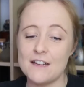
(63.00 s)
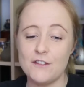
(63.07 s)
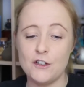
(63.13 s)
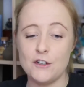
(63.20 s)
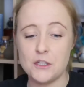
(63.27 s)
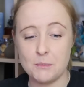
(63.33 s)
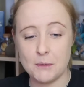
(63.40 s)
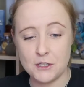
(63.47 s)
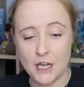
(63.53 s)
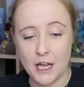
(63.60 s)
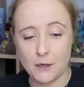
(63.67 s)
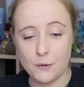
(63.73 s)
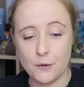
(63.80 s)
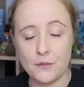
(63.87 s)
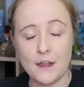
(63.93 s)
if you're new to my
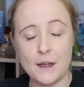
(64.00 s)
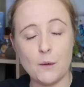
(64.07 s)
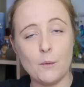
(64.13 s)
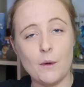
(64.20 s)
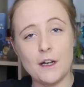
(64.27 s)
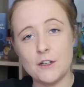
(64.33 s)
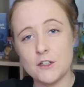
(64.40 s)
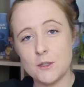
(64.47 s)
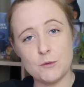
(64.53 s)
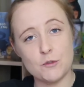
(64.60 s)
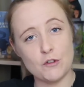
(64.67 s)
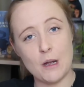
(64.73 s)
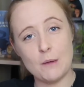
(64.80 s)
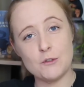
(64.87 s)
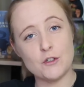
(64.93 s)
channel, then why not
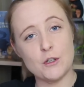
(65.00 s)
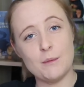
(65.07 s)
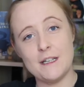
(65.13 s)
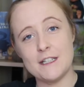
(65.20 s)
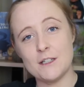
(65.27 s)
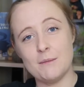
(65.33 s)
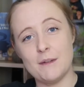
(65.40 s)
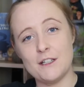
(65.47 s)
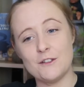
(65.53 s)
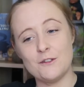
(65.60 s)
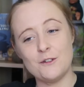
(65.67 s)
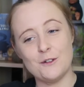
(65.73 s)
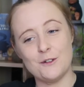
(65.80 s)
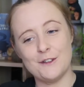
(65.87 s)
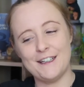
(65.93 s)
subscribe to join my little magical
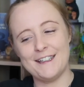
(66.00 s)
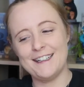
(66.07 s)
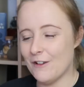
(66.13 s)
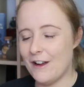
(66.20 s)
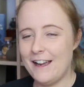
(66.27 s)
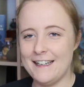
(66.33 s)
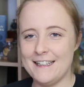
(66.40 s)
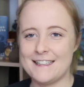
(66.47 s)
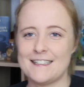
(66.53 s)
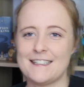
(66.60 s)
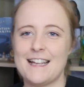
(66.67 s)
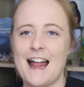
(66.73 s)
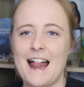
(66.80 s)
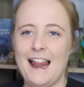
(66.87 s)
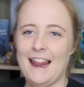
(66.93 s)
corner?
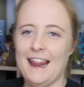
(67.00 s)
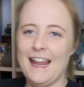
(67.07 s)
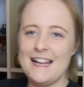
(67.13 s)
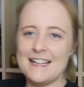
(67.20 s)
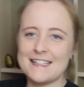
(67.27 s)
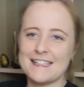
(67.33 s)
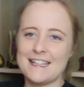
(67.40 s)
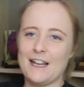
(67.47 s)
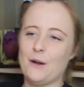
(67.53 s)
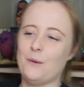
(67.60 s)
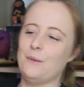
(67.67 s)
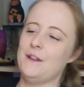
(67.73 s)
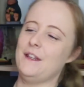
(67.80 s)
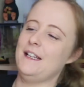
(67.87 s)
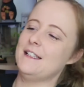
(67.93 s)
Right! Let's get on
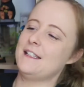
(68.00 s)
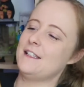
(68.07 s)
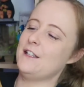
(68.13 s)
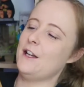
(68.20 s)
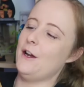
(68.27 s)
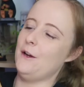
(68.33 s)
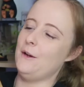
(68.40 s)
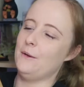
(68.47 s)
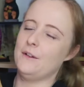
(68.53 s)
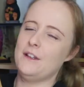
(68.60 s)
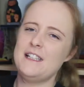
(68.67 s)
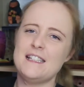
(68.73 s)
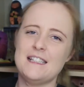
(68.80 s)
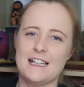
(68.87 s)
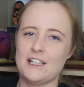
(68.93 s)
with it. So,
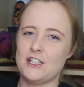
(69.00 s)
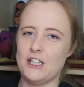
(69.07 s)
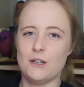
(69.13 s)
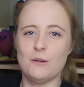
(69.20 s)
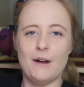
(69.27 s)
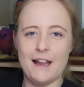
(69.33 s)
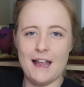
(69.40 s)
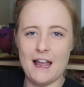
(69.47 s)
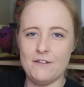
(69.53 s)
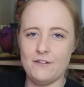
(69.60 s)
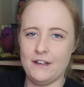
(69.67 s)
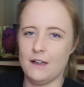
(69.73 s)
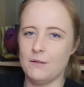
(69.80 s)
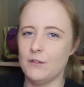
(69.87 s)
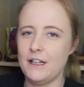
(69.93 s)
this is actually quite
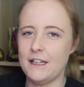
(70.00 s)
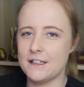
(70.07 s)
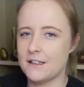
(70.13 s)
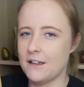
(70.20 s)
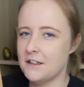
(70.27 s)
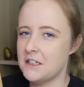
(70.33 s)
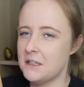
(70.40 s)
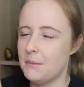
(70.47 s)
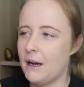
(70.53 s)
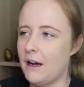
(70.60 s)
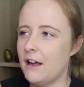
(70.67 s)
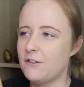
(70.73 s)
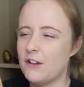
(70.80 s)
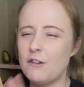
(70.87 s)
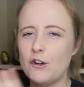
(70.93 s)
heavy. I'm really excited
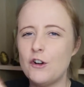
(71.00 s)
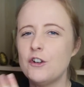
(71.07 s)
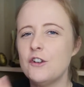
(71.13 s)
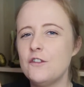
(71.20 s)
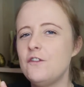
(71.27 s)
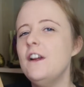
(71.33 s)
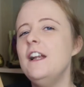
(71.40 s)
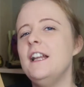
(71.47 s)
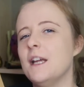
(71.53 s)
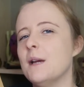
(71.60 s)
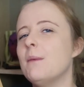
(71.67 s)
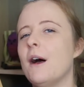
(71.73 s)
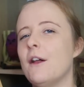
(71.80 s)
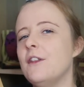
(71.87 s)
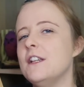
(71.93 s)
about it. I've got a good feeling
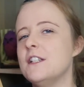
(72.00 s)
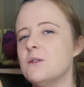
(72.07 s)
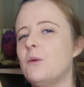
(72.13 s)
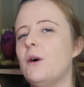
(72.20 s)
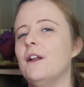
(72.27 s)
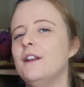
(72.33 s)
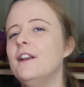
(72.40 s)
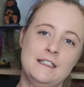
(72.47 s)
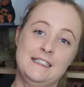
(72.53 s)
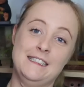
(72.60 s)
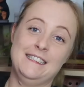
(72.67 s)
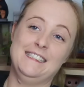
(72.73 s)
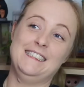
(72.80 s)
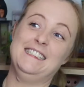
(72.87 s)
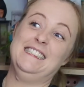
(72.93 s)
about this one.
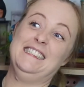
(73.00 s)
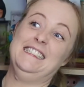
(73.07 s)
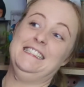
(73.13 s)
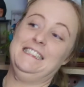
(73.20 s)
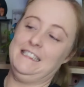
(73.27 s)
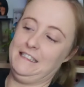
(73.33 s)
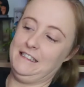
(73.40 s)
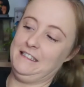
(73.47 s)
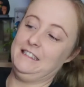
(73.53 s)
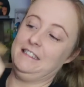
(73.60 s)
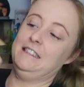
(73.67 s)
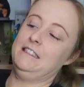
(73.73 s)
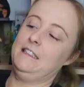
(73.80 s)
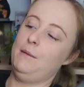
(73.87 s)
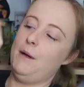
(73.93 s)

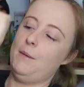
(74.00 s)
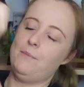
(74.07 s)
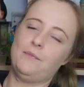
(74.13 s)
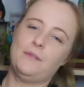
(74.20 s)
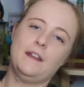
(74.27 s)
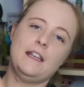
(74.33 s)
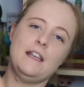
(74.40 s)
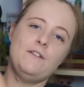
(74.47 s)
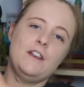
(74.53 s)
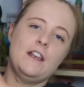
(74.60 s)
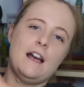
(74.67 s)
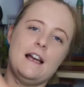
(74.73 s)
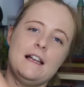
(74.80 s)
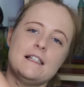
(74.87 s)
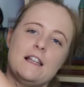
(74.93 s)
Come on, give you
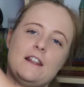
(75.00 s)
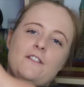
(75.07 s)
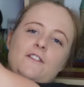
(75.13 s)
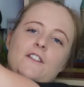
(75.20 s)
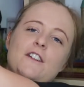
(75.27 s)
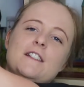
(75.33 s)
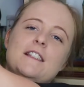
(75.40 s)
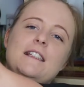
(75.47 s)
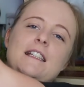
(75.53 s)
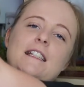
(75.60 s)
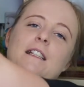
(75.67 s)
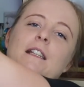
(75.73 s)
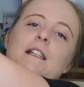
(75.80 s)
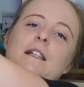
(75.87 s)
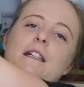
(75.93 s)
guys the first
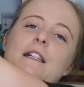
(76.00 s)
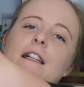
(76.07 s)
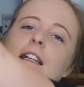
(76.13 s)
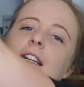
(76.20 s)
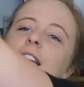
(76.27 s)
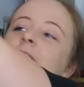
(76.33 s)
little look.